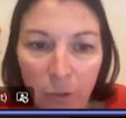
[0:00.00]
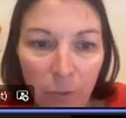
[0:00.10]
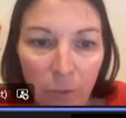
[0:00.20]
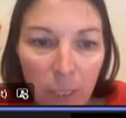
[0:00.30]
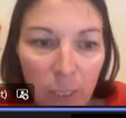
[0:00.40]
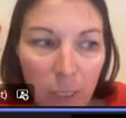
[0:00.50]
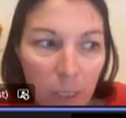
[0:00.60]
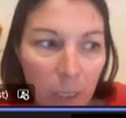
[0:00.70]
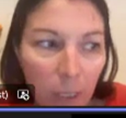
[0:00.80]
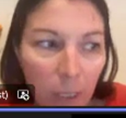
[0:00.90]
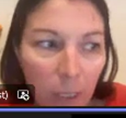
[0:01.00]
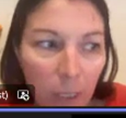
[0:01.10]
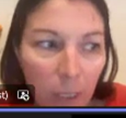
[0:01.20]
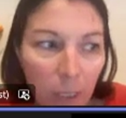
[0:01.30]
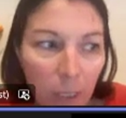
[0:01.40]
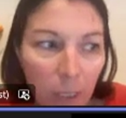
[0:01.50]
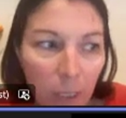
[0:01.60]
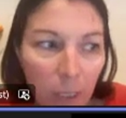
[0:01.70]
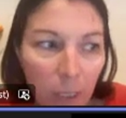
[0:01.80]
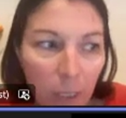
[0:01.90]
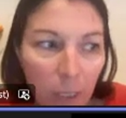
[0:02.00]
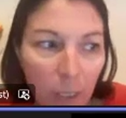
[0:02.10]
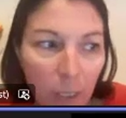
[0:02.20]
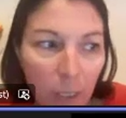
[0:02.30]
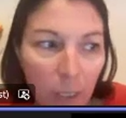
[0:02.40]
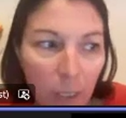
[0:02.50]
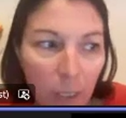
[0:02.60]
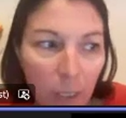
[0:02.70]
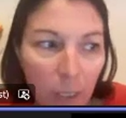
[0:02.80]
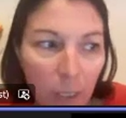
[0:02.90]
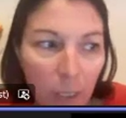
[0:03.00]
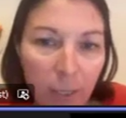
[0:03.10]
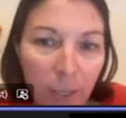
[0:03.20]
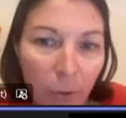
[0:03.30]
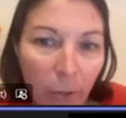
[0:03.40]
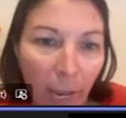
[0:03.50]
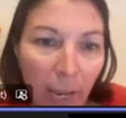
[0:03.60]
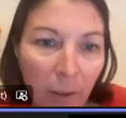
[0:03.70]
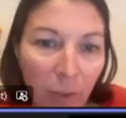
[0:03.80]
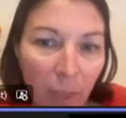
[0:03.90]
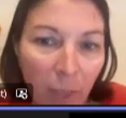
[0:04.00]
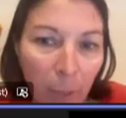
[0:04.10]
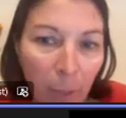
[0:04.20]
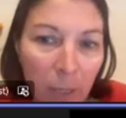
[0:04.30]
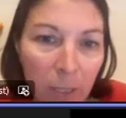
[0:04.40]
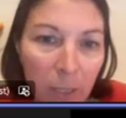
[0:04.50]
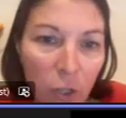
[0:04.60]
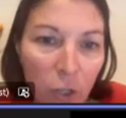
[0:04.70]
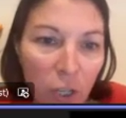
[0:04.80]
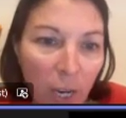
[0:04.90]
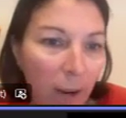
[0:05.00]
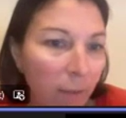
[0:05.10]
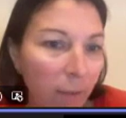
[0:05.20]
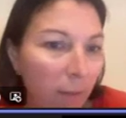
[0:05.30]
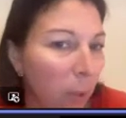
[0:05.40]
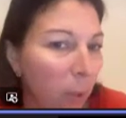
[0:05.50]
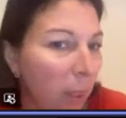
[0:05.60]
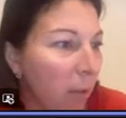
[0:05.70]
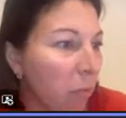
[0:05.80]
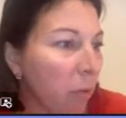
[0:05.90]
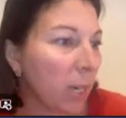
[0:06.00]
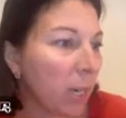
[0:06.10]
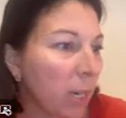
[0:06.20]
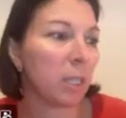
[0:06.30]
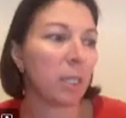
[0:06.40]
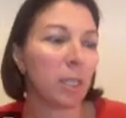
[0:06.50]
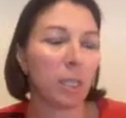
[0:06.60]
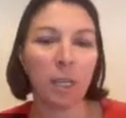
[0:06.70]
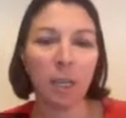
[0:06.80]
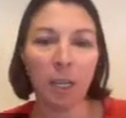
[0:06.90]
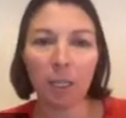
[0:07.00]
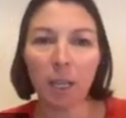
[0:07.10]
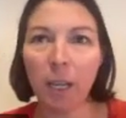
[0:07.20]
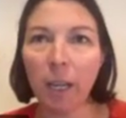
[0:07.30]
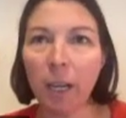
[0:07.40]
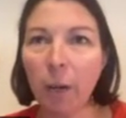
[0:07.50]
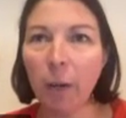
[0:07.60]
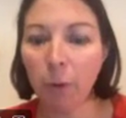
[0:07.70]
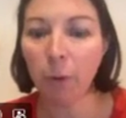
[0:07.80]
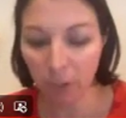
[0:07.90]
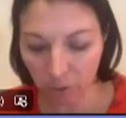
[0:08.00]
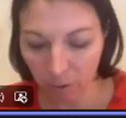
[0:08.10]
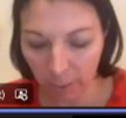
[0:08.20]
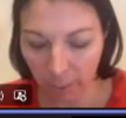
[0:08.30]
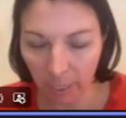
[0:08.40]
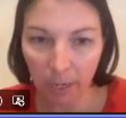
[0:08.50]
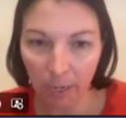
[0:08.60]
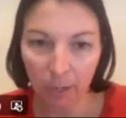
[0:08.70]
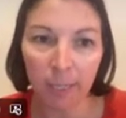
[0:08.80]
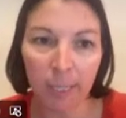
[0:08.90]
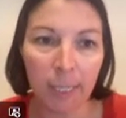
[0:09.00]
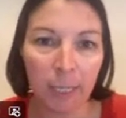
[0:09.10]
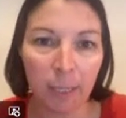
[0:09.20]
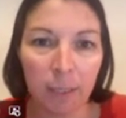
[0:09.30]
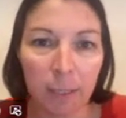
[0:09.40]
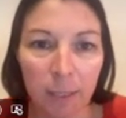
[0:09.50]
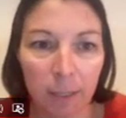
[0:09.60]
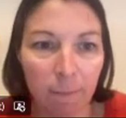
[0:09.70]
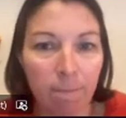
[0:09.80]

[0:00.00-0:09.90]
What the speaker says: is? And do we think it's okay for that person to share it with their friend? Has anyone got any ideas?